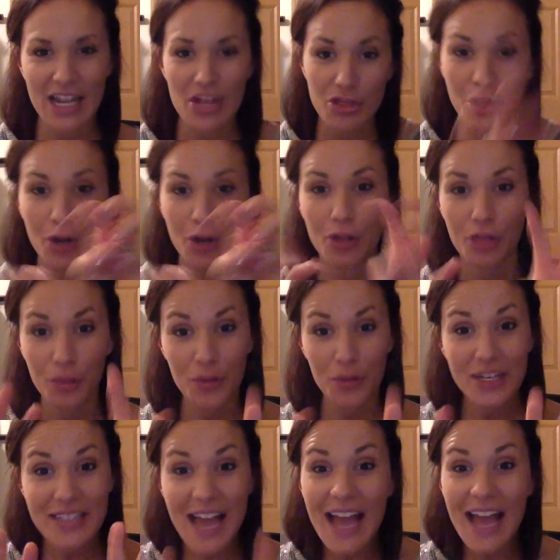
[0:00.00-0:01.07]
There are
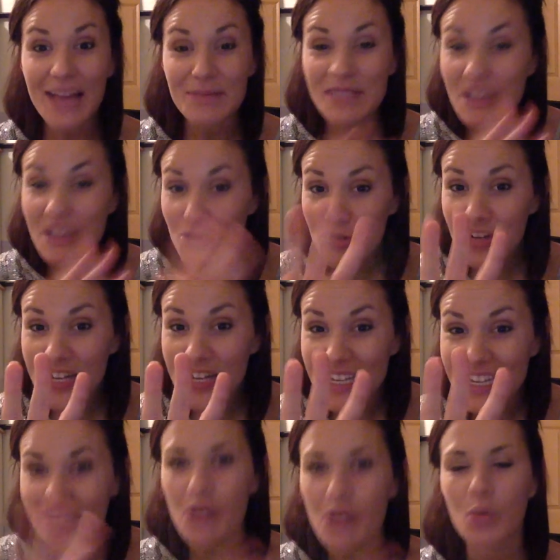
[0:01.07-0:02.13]
three,
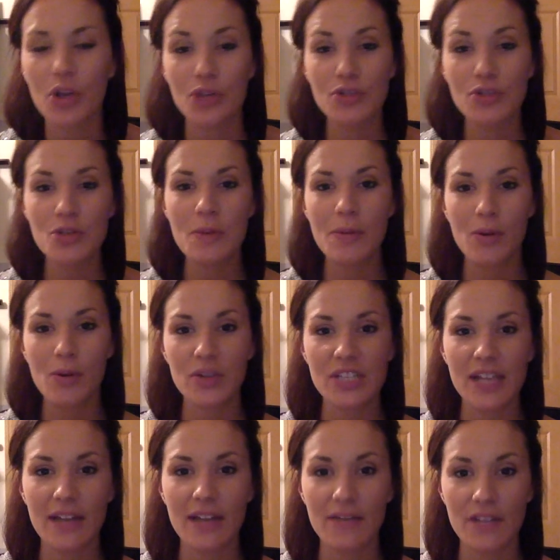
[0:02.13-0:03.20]
when you should be
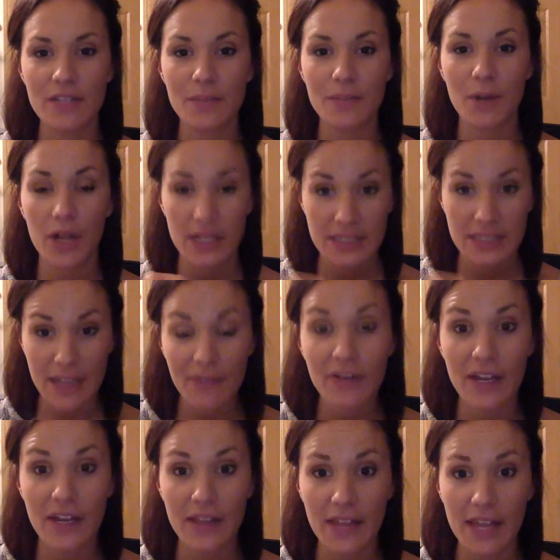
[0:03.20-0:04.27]
posting on Facebook,
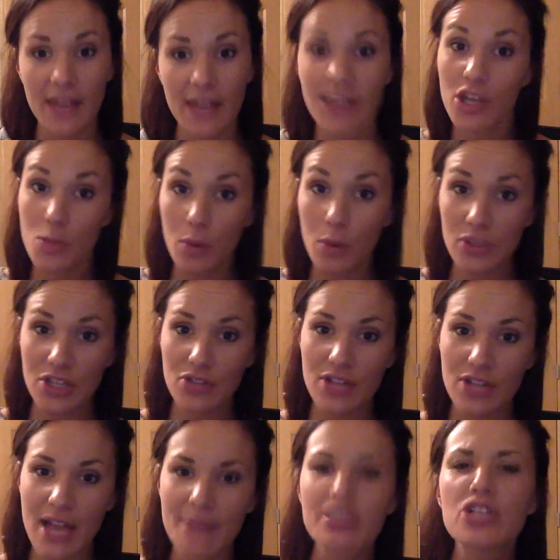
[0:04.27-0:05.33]
definitely. Can you post other
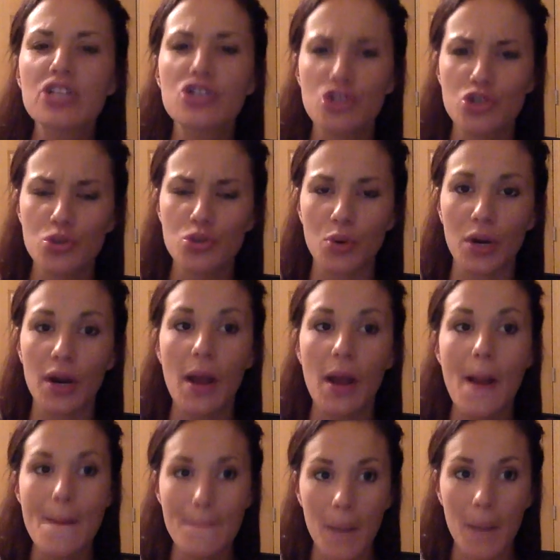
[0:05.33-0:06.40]
times? Sure.
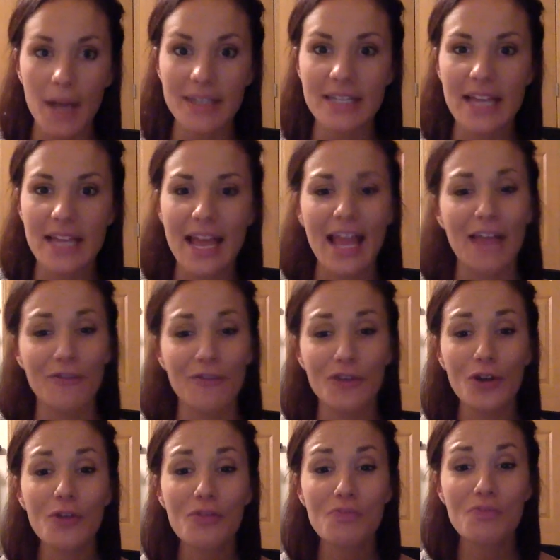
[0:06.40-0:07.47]
But if
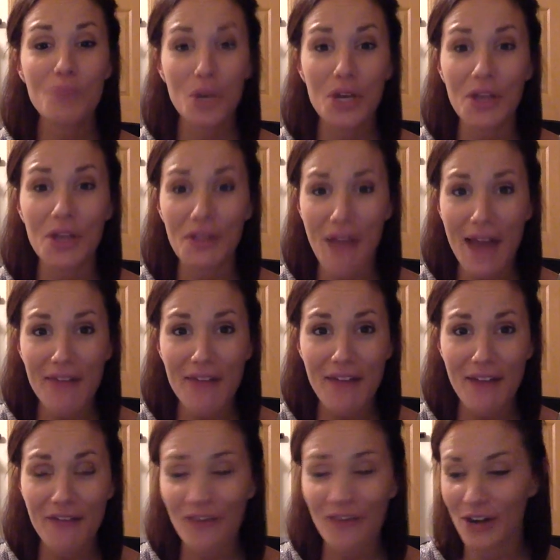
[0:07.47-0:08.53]
you're putting a lot of
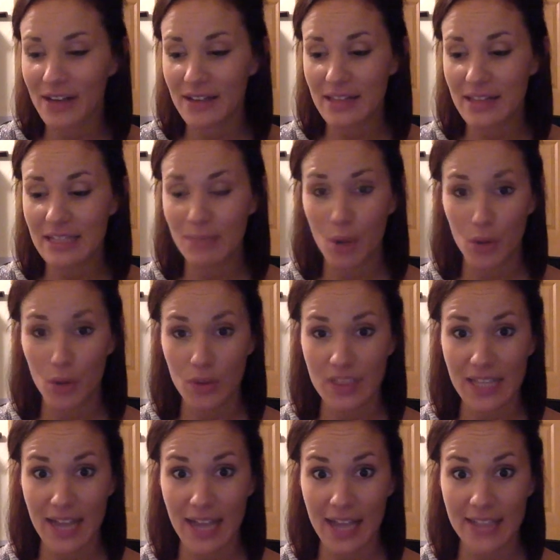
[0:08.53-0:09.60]
effort into these posts,
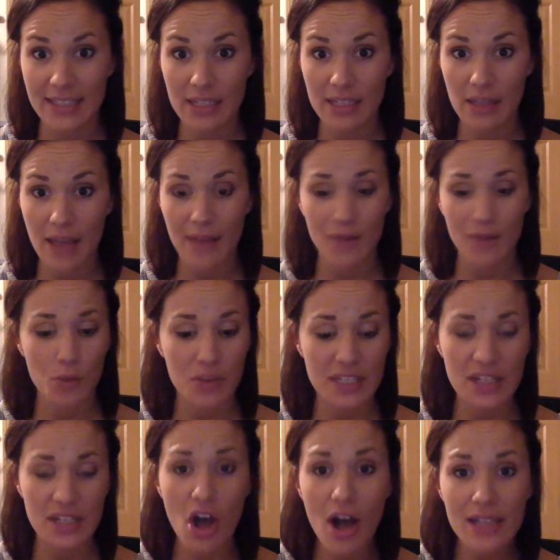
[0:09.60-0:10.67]
like I see a lot of you with
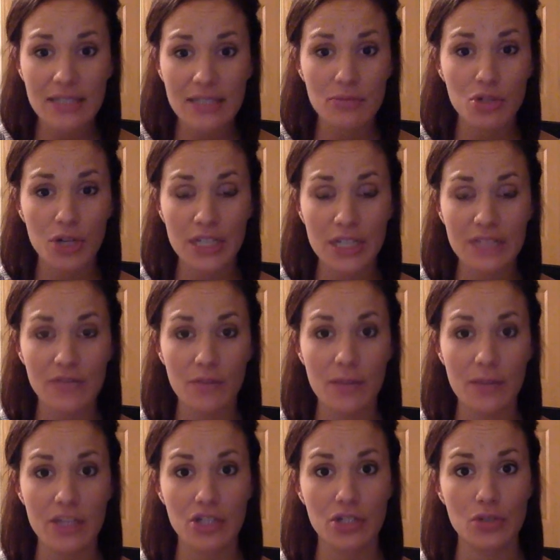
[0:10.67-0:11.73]
these awesome
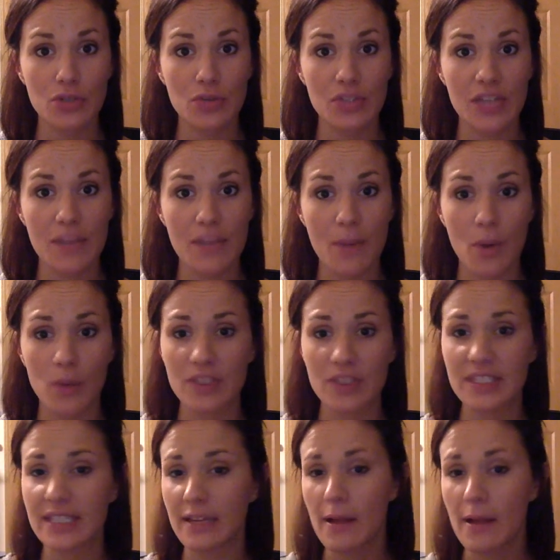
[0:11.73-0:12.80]
Transformation Tuesday
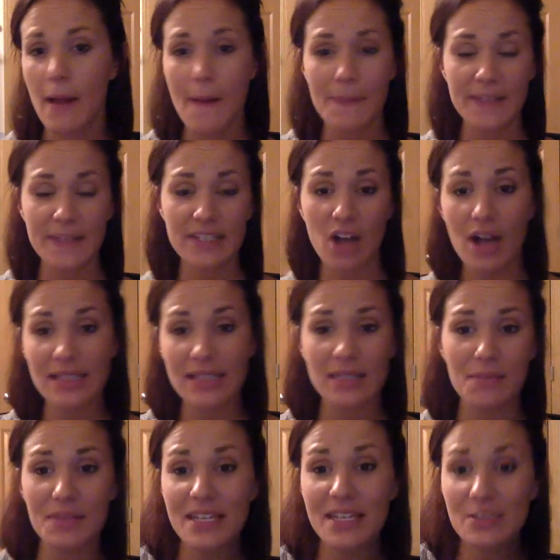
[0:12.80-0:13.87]
posts and
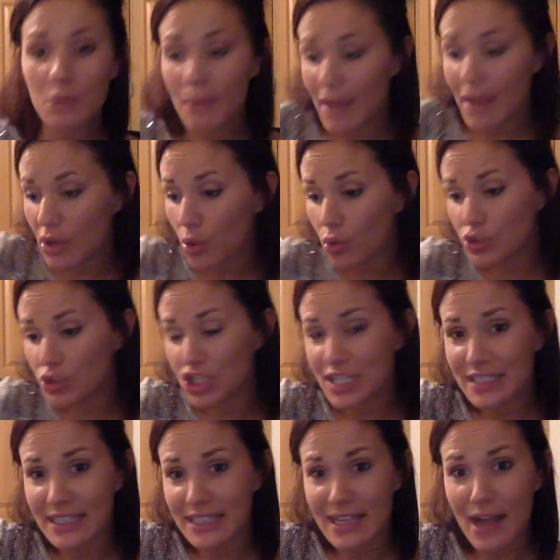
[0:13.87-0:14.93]
these were my gold
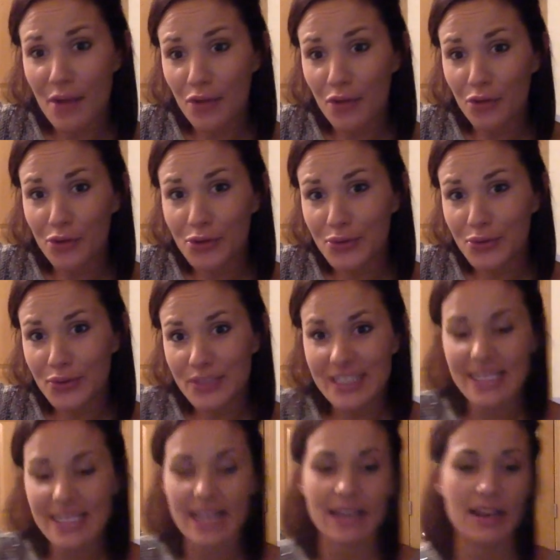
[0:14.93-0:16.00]
jeans and now they're
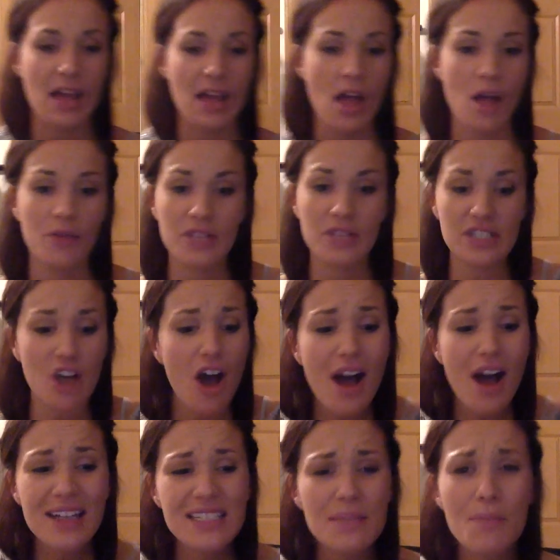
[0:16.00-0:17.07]
loose, and these
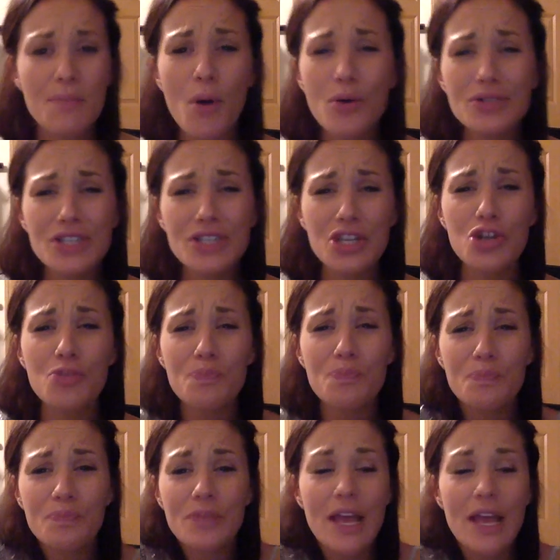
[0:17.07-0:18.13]
awesome posts that
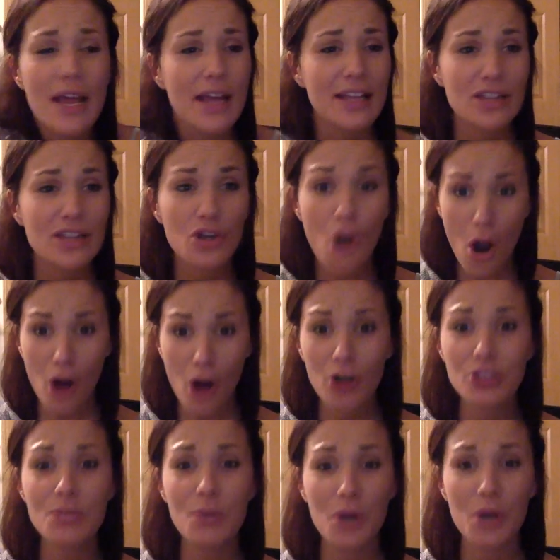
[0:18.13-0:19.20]
they're hard
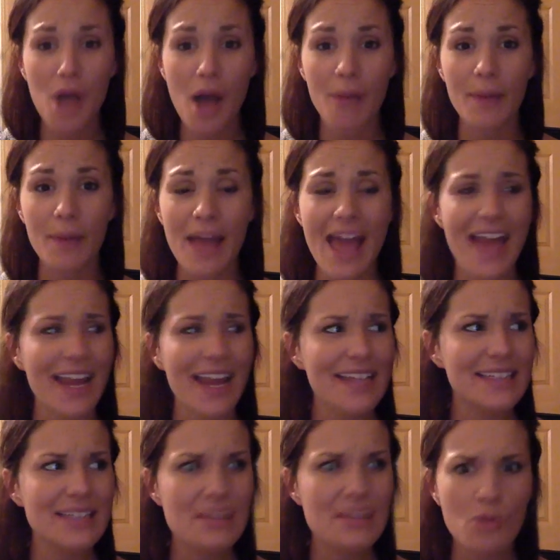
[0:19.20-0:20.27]
to put up, and I
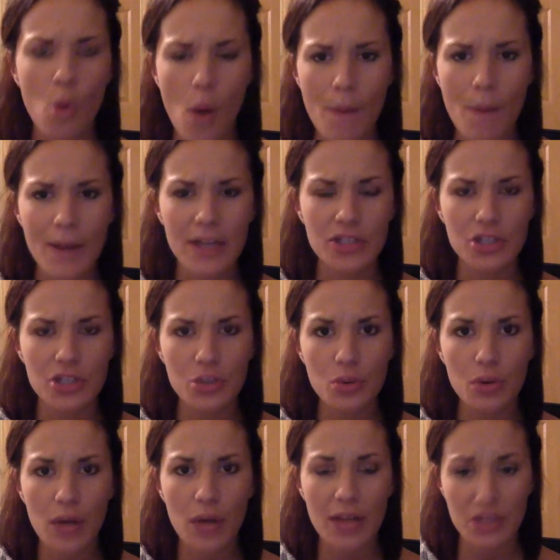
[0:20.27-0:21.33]
see them go up at
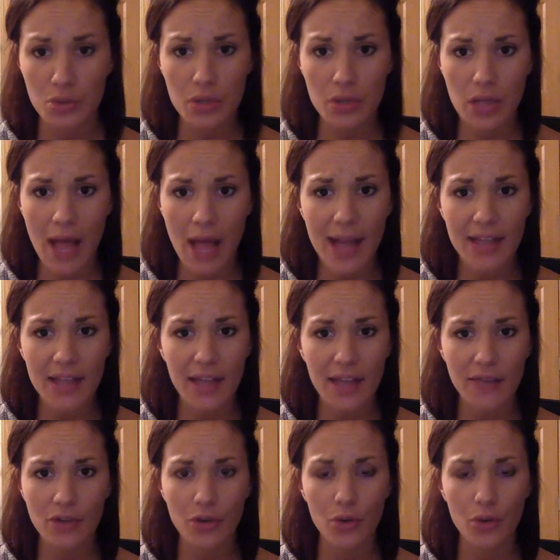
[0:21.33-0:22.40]
2 o'clock in the
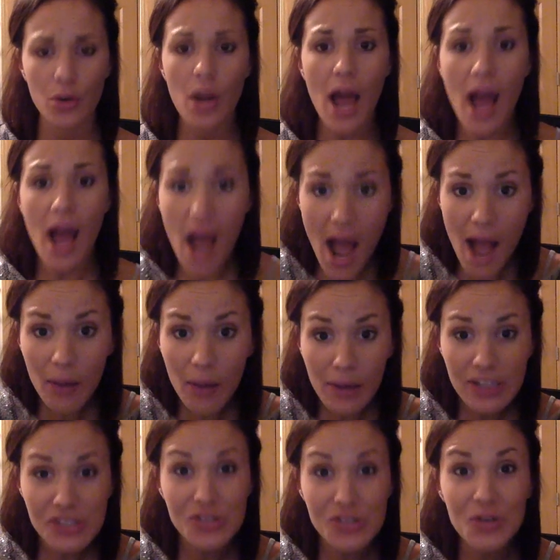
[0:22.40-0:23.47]
afternoon, I want
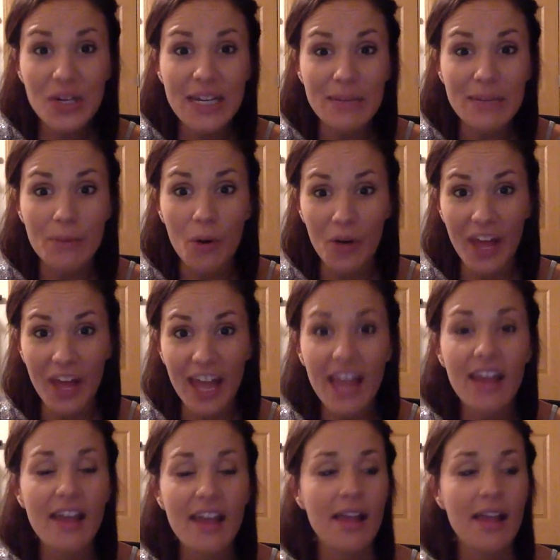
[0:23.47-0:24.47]
to scream, okay?